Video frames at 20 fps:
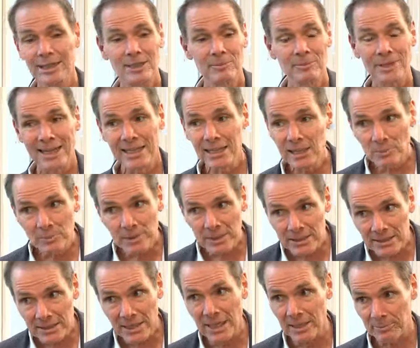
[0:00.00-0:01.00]
But NLP
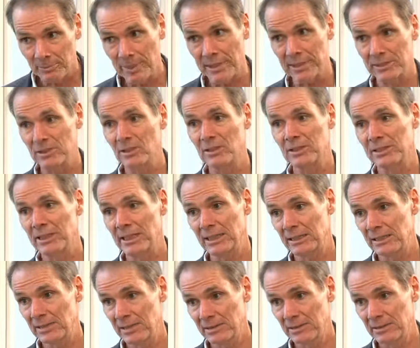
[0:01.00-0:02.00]
is not based on
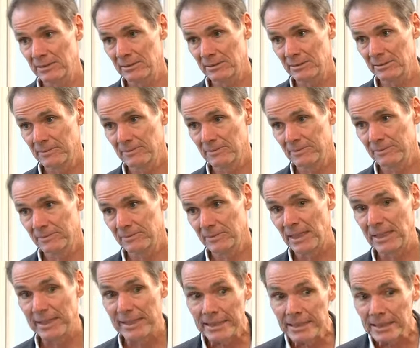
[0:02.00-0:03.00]
techniques.
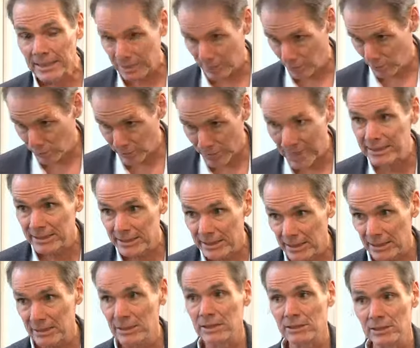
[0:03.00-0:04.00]
It creates
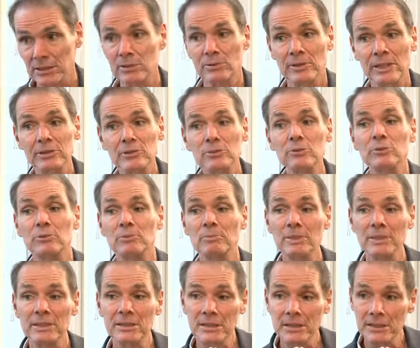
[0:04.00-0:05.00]
techniques, it creates tools,
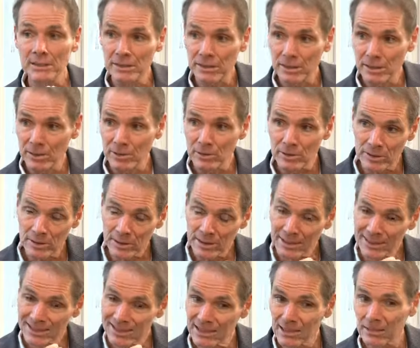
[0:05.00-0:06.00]
but the
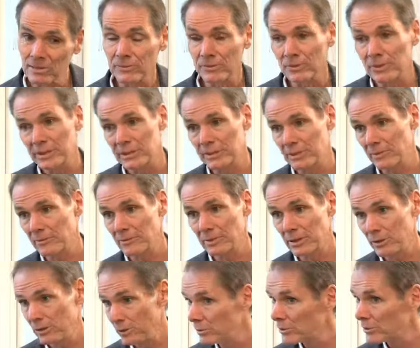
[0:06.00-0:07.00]
skillfulness of
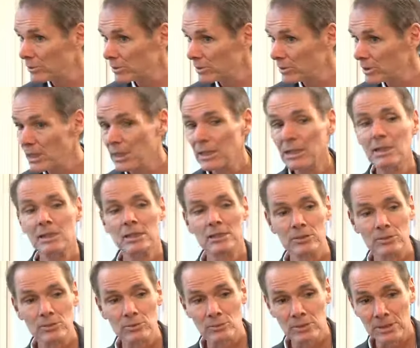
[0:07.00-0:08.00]
the user,
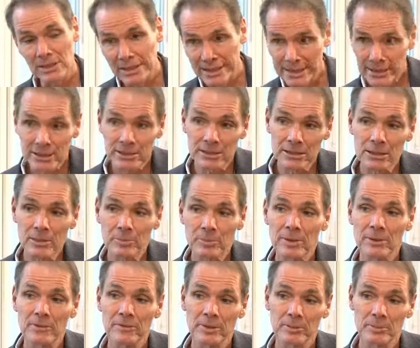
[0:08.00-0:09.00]
the relationship
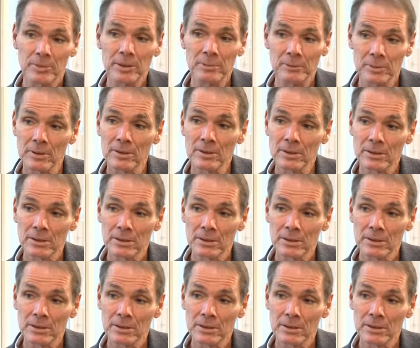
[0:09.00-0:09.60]
of the people,